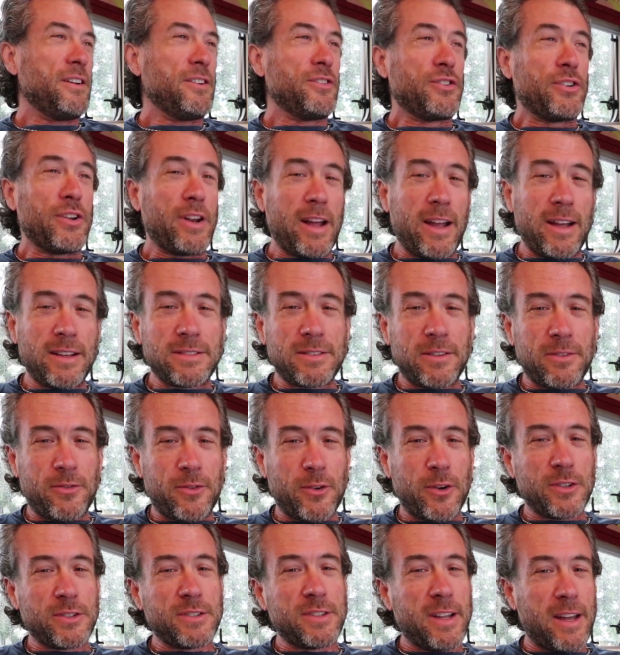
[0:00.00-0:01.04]
Today's the
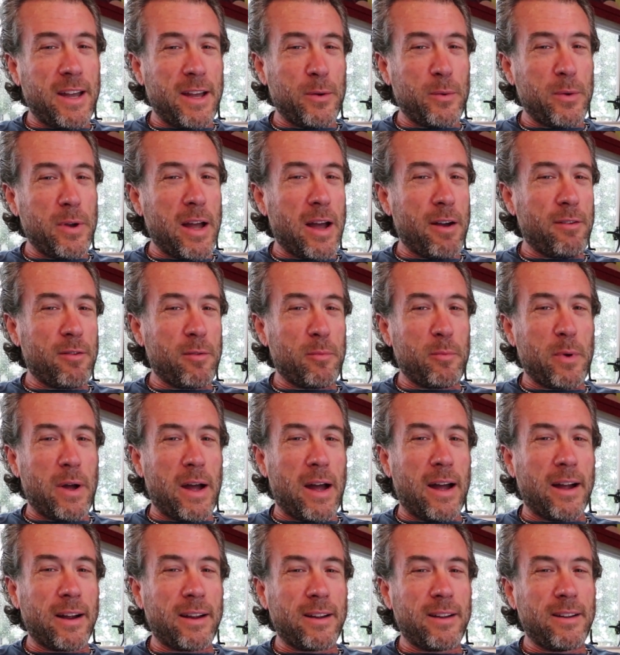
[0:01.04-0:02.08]
first day we have it
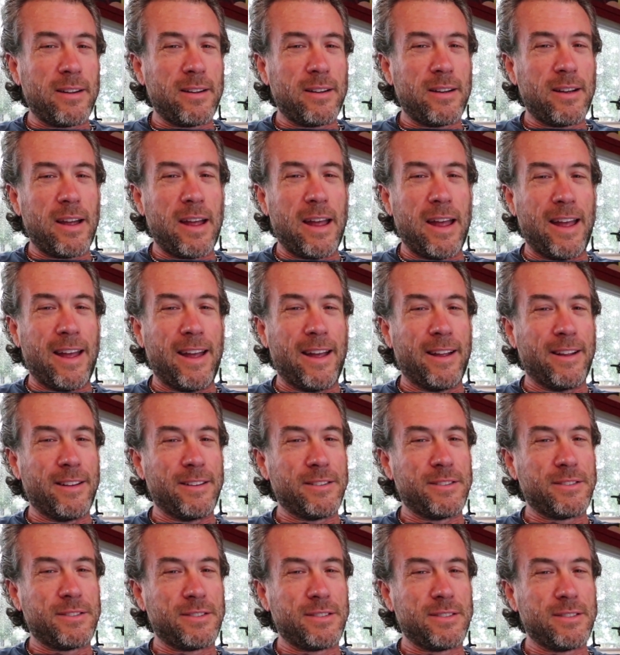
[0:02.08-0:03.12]
back,
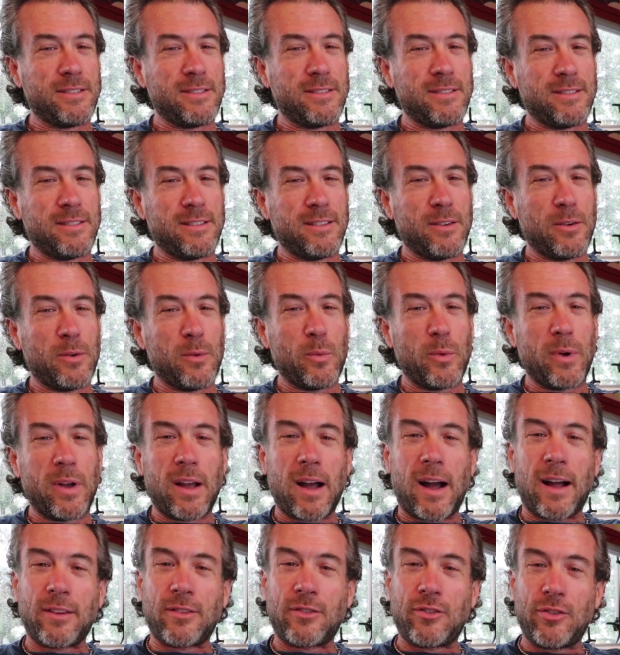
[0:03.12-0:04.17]
and we
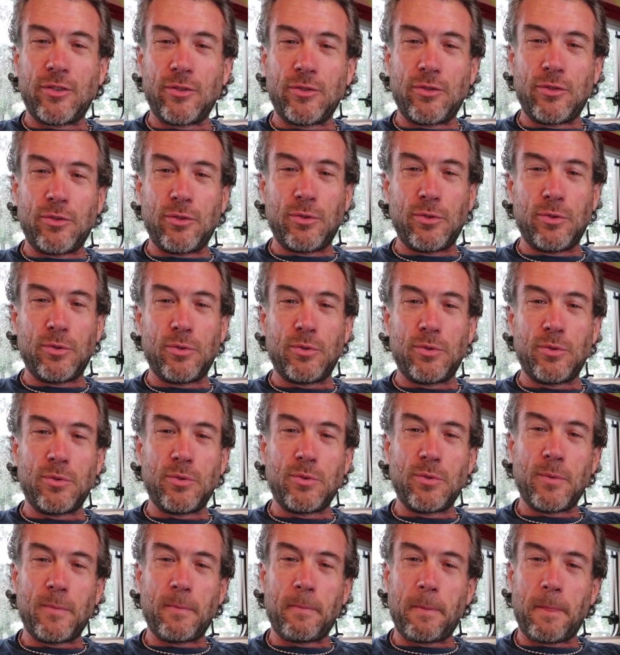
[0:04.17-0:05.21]
got to
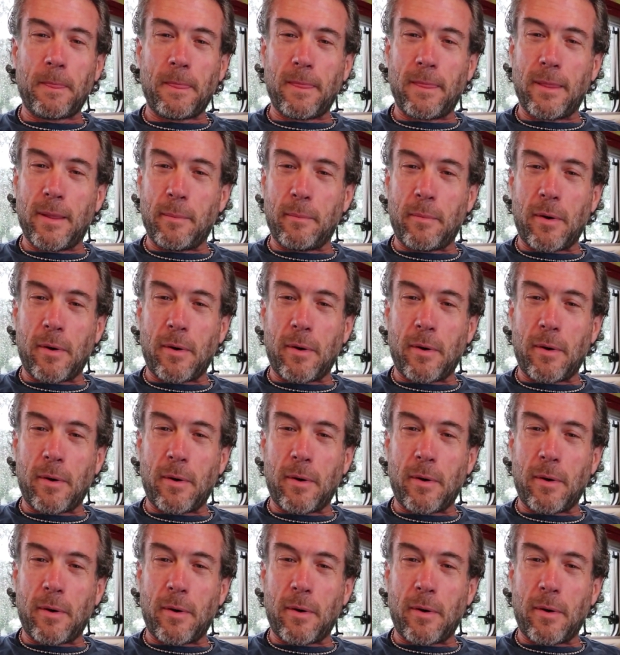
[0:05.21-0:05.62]
do the